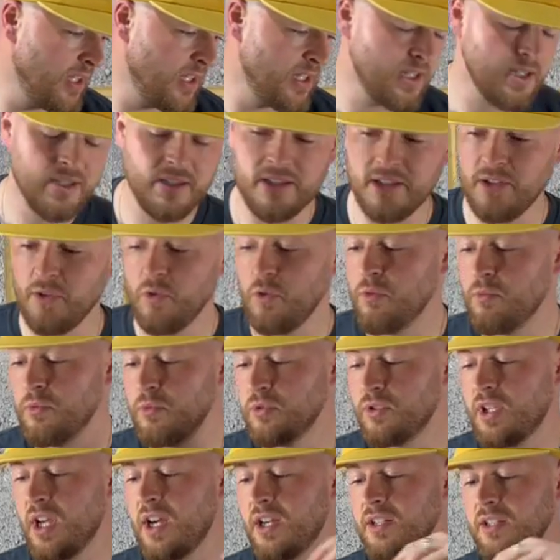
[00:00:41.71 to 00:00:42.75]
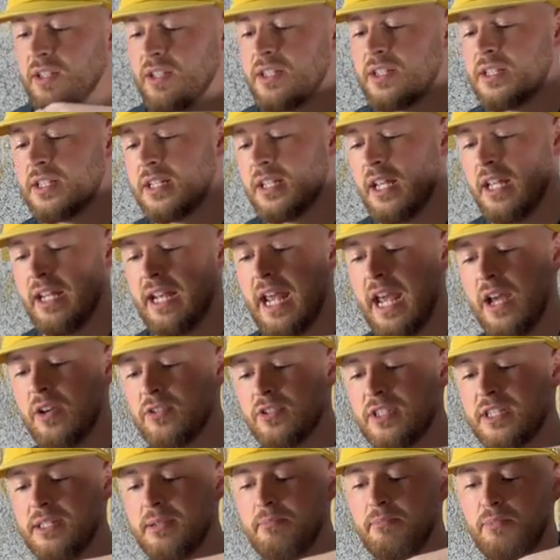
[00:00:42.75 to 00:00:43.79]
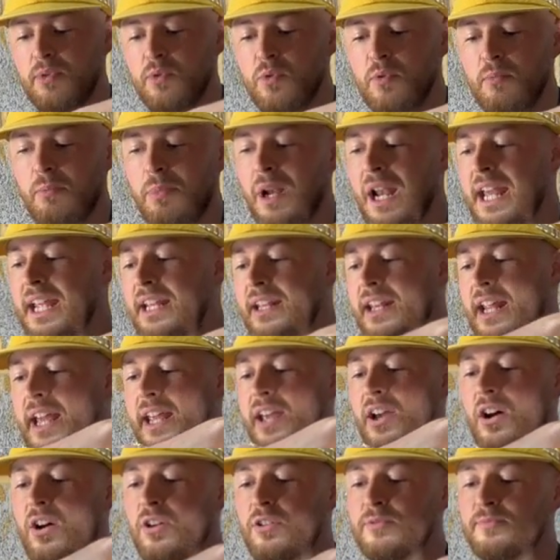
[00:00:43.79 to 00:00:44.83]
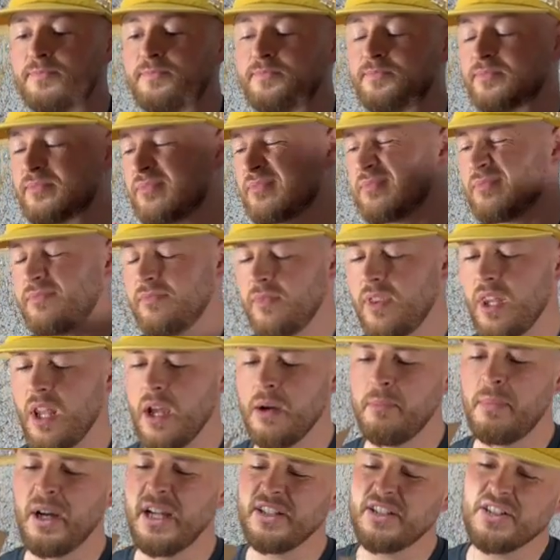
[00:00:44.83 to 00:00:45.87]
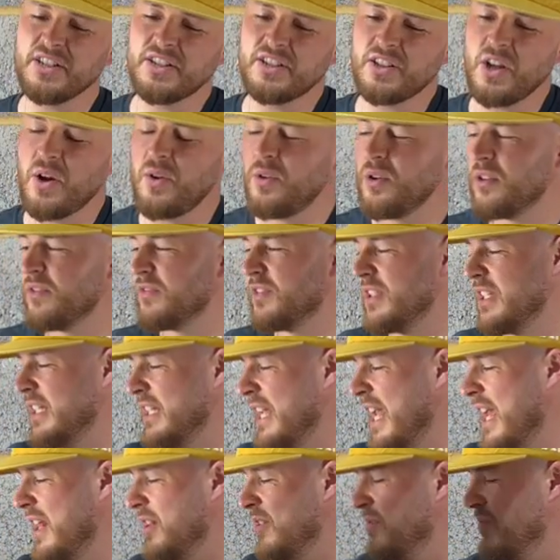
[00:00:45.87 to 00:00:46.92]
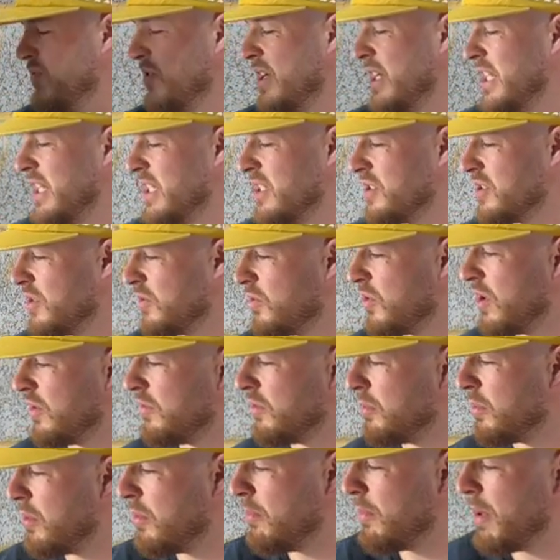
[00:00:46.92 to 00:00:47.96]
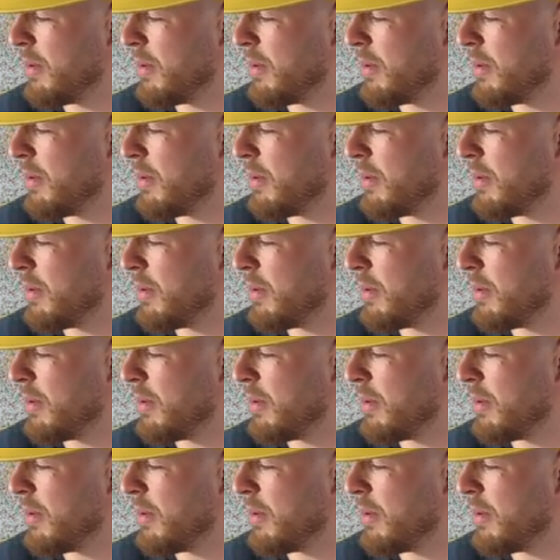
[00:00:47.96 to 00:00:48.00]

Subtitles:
normal dunks and how simple and plain they are, but I just don't often get them really, because I'd rather put my